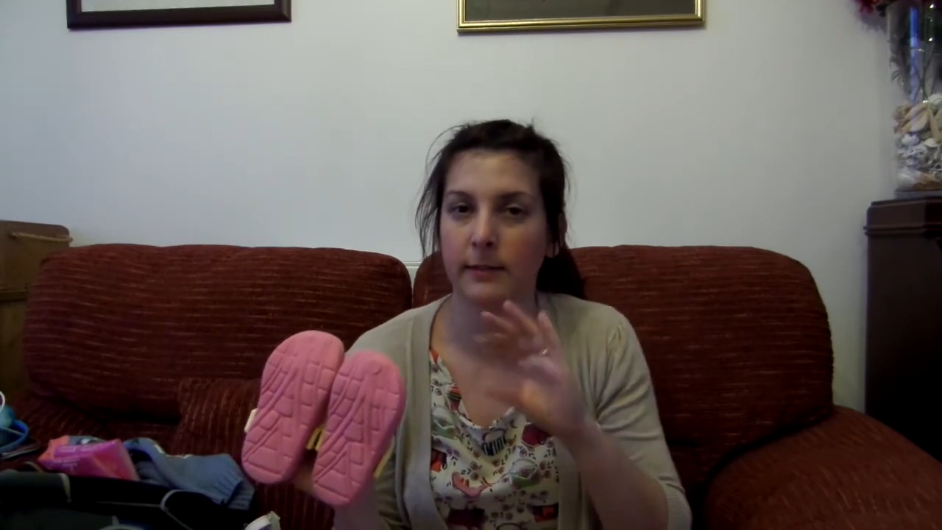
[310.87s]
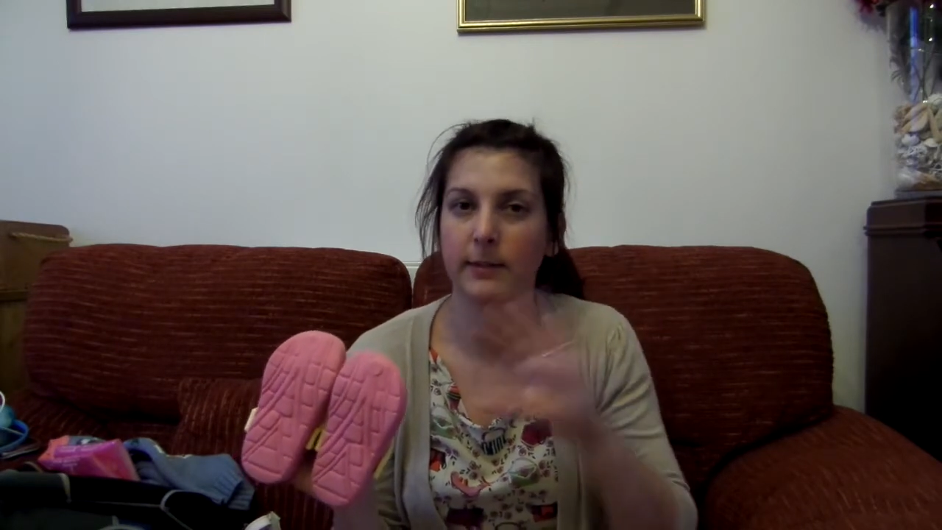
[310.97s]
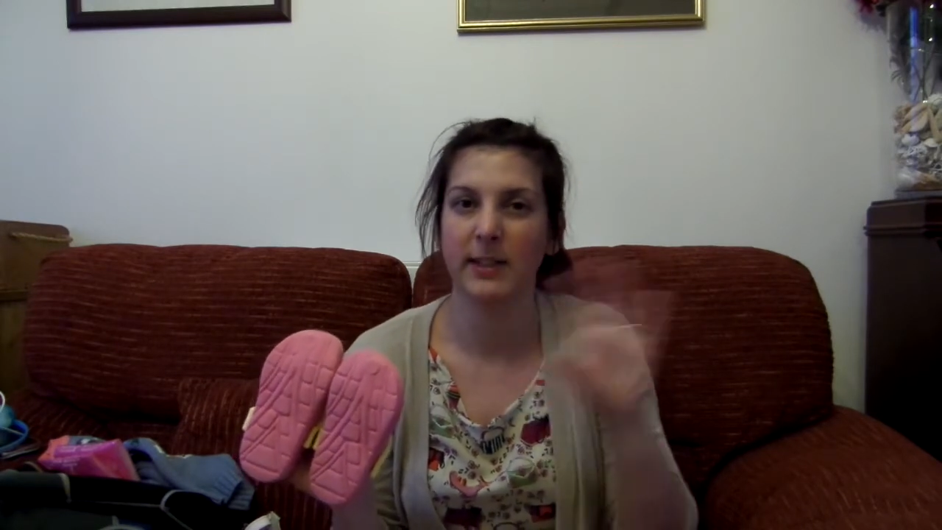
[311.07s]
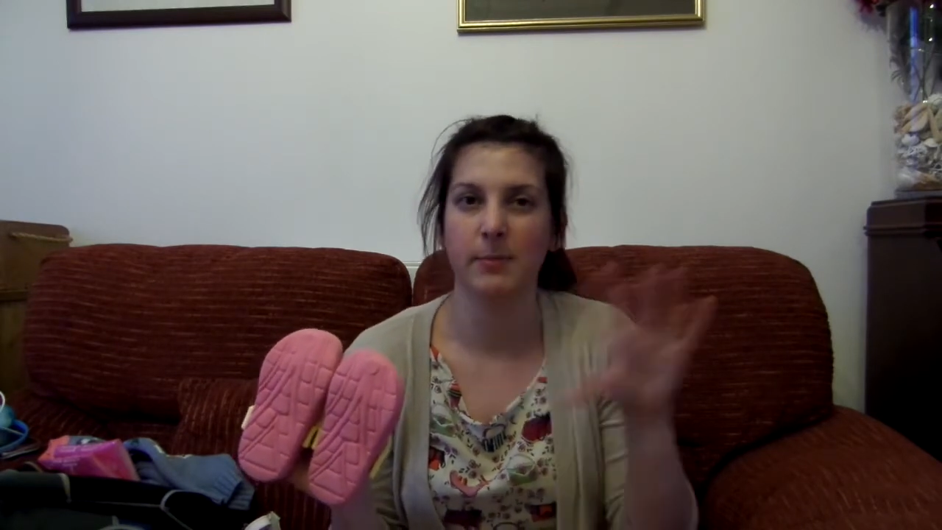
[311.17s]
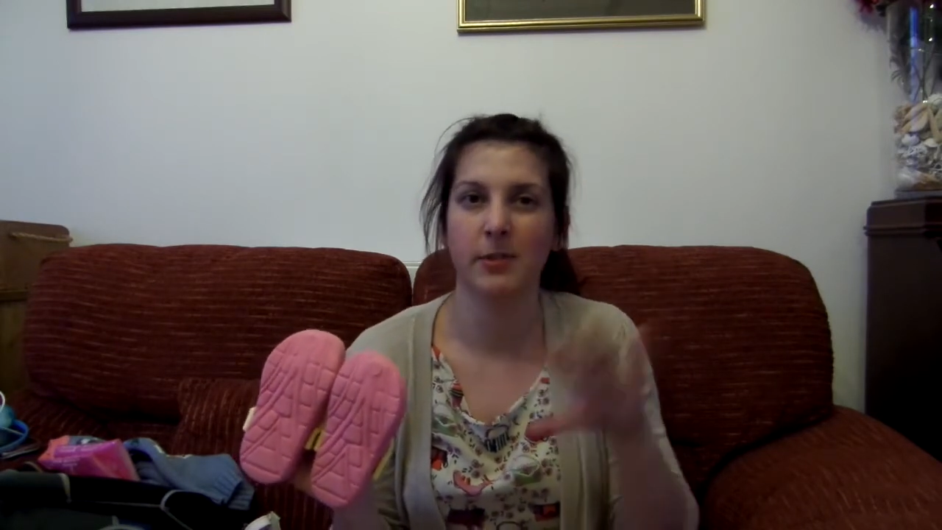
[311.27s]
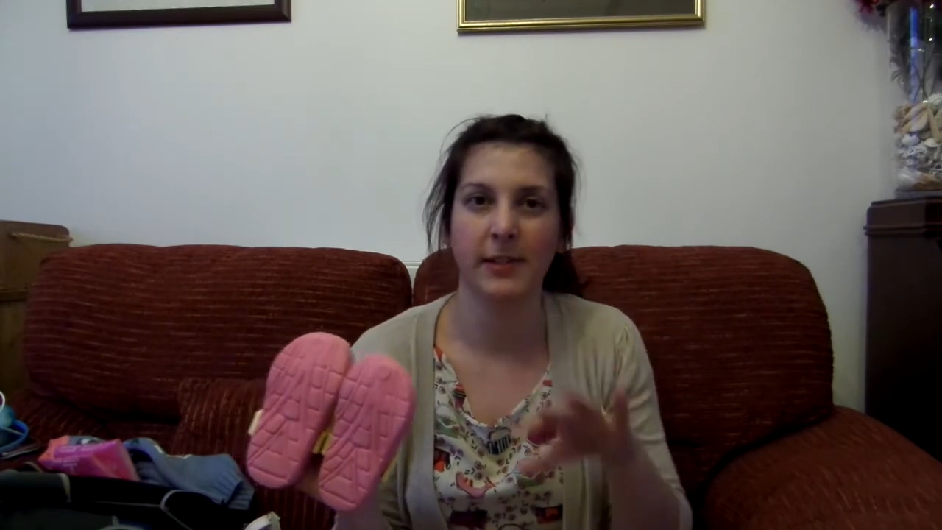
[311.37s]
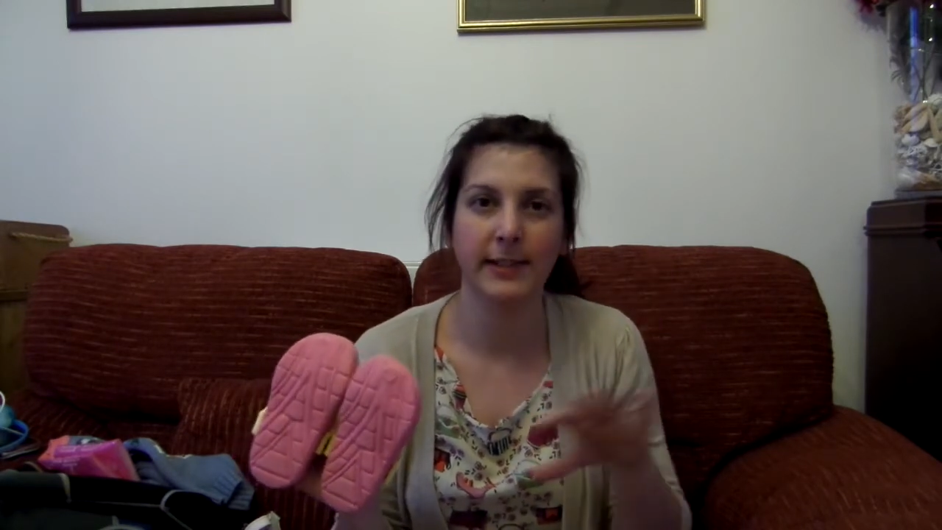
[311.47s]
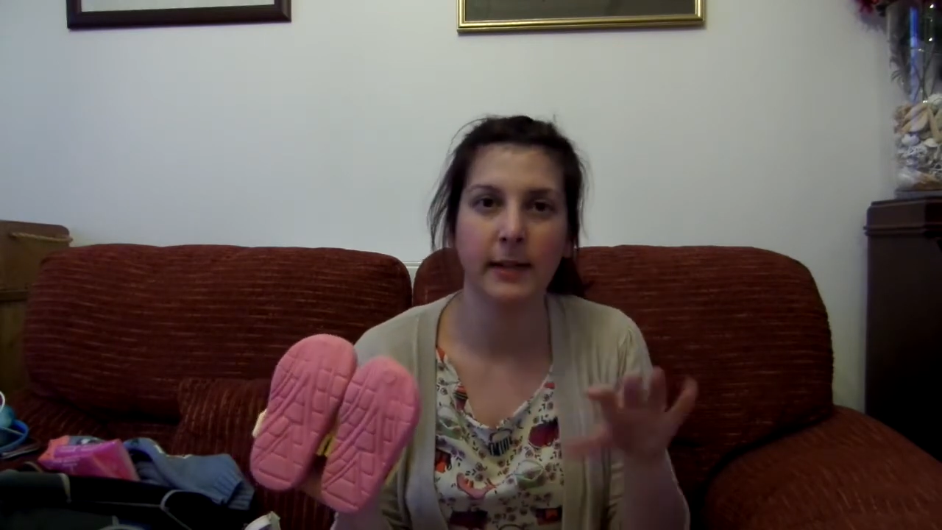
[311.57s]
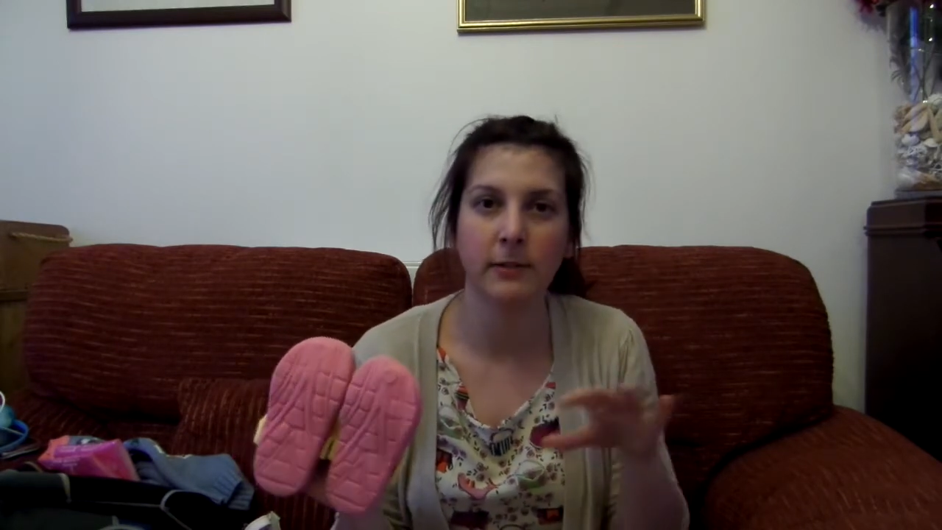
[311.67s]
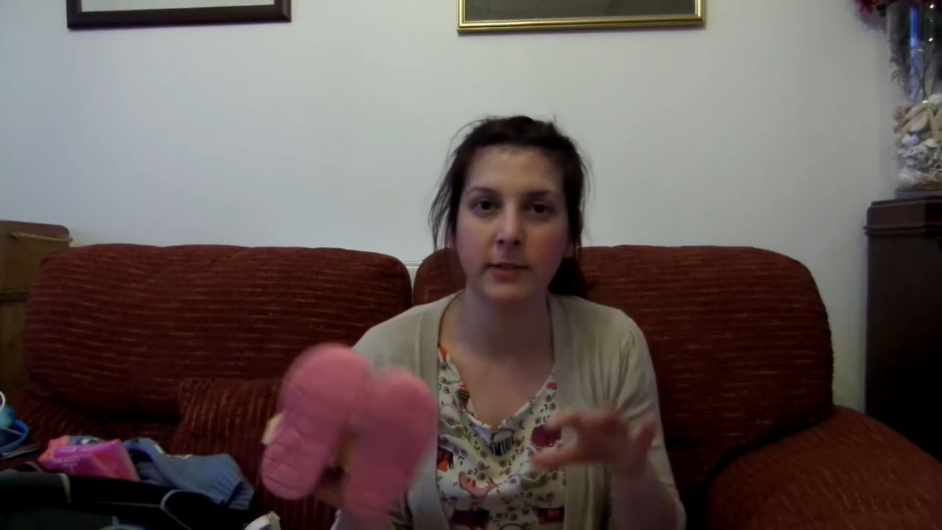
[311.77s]
some nice
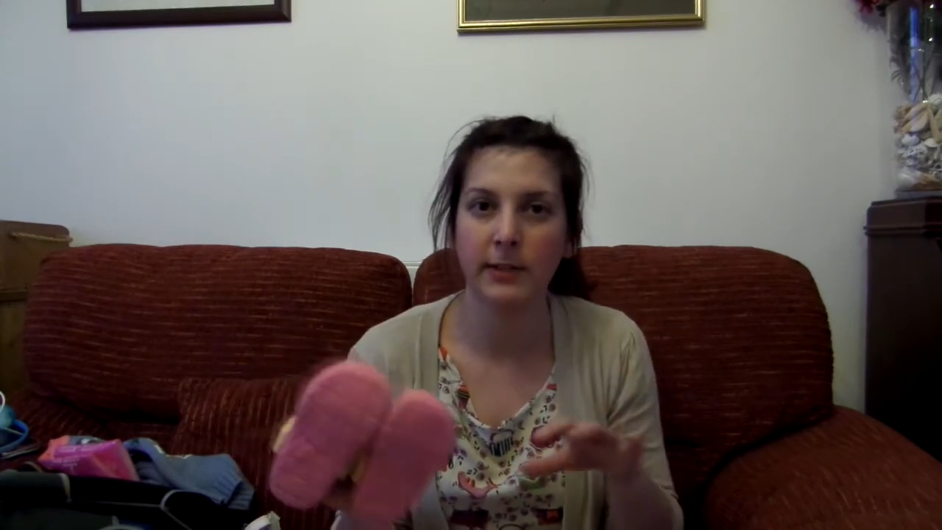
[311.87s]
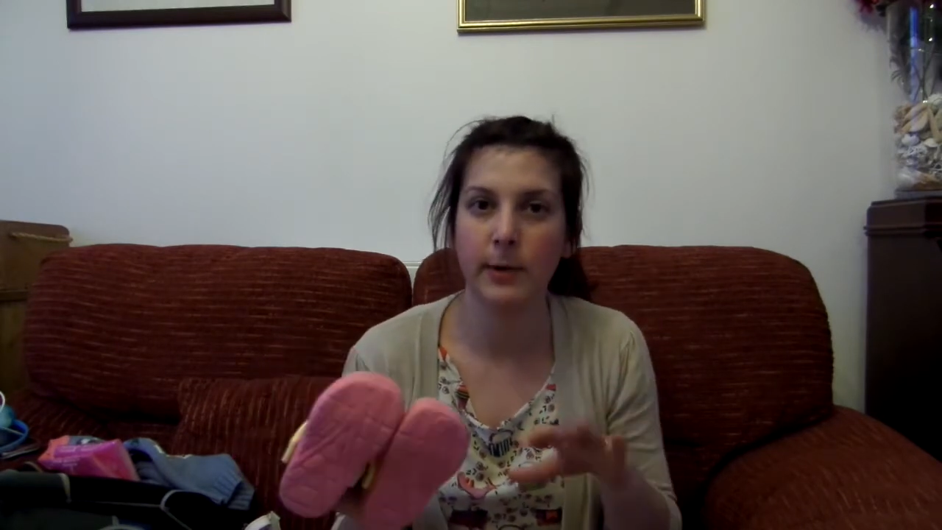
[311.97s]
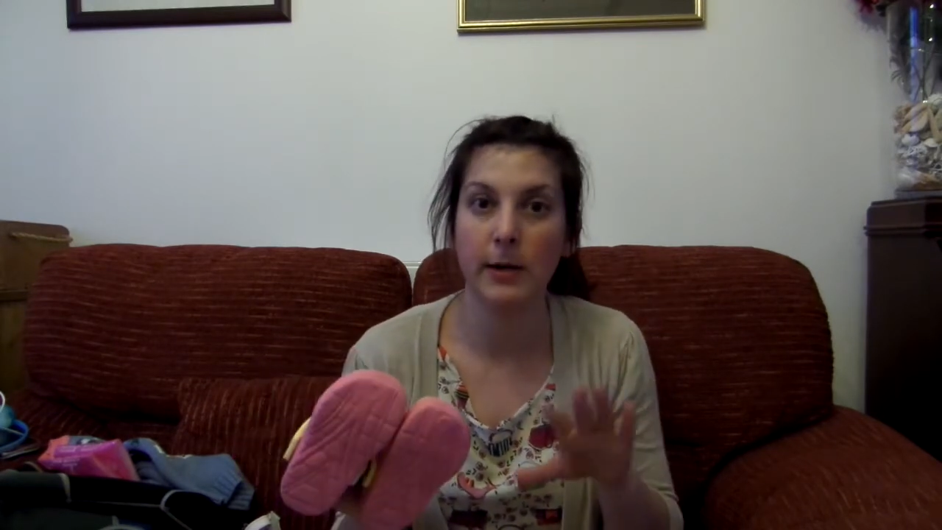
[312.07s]
sandals to